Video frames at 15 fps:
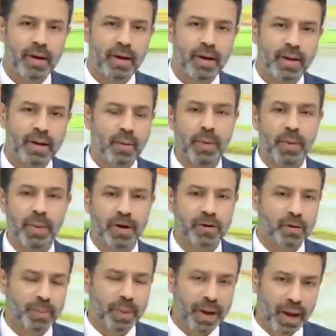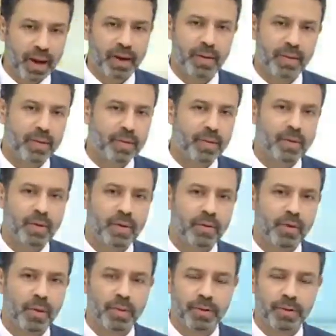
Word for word: then we must begin from